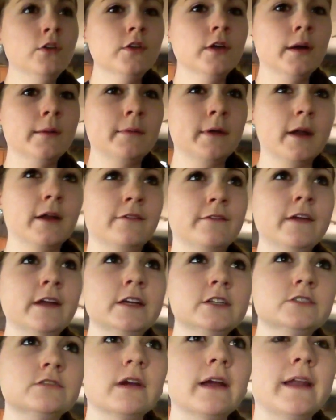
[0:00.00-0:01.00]
So I'm gonna
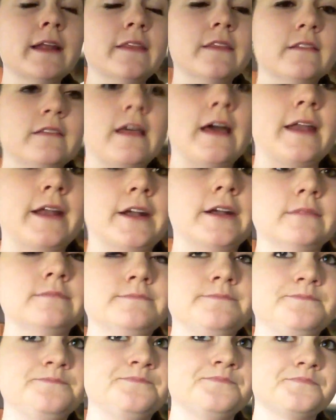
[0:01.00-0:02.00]
finish writing the letter,
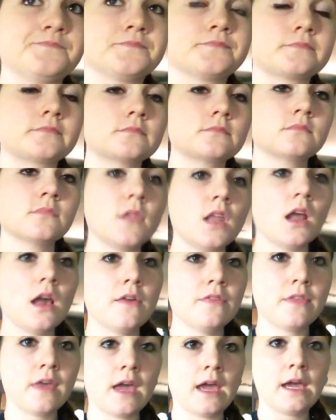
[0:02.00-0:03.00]

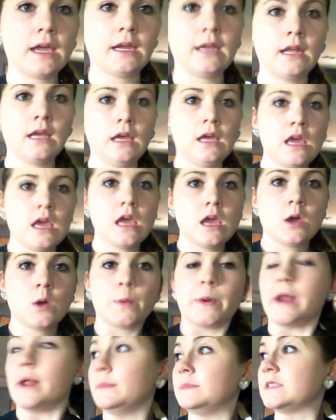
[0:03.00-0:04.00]
and then
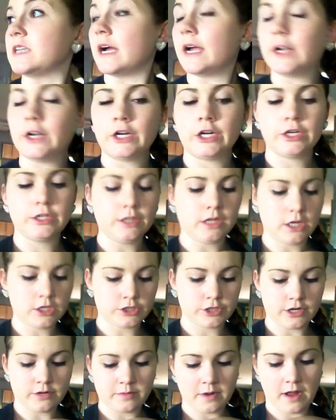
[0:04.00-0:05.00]
when I'm done, her
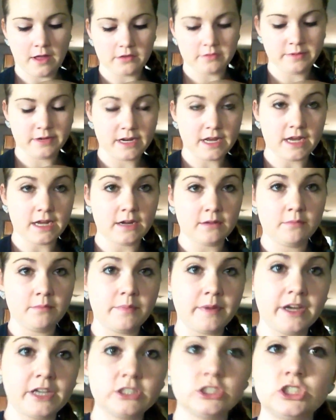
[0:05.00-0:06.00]
laundry will probably be done,
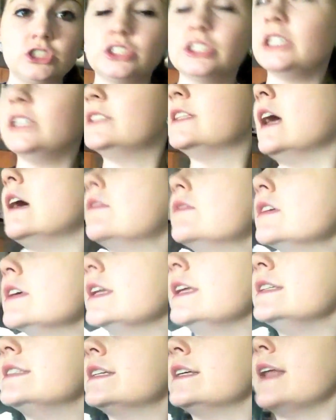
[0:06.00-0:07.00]
but she definitely
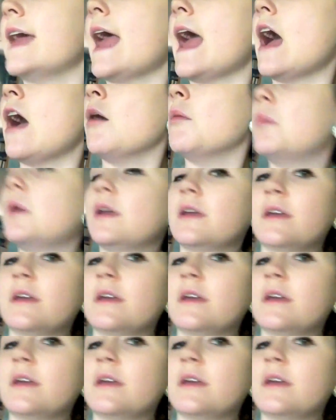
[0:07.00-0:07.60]
needs a nap.